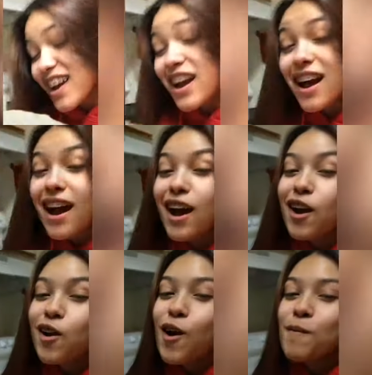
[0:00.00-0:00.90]
I don't
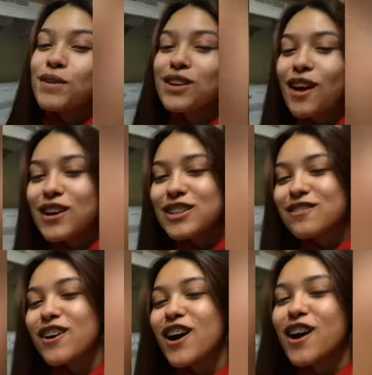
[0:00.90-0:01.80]
open doors
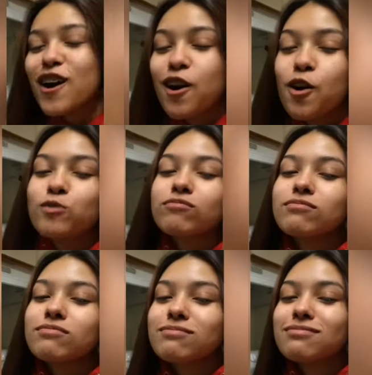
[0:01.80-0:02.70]
for her. No, no,
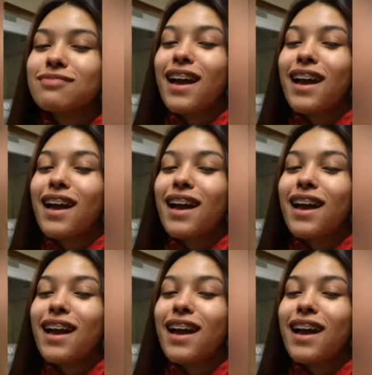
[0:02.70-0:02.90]
no.